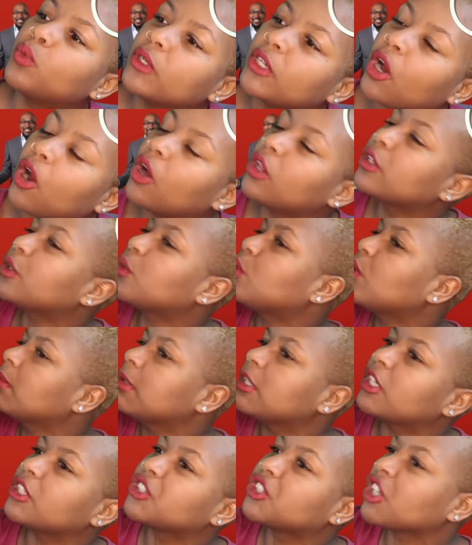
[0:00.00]
when all of the
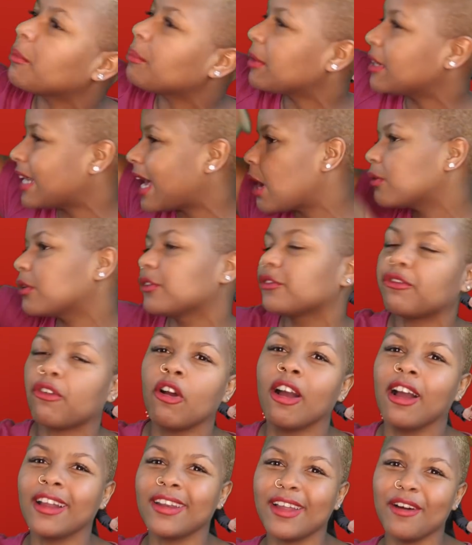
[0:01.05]
women are jumping out in
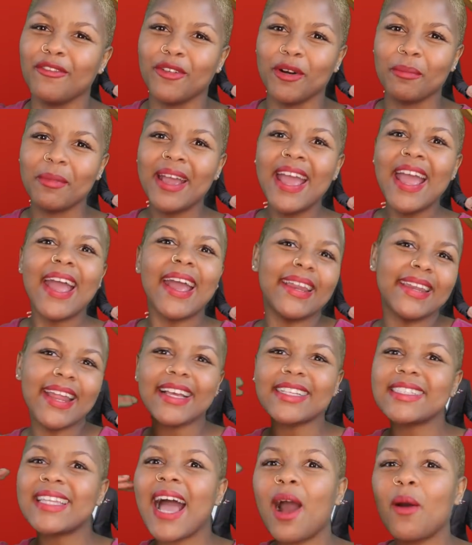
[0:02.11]
front of them. And
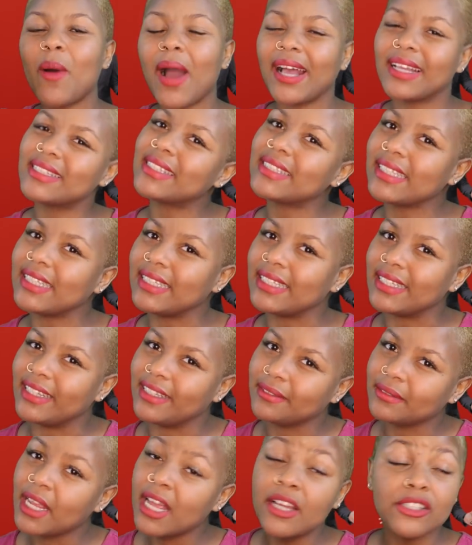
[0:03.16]
that's how I see it.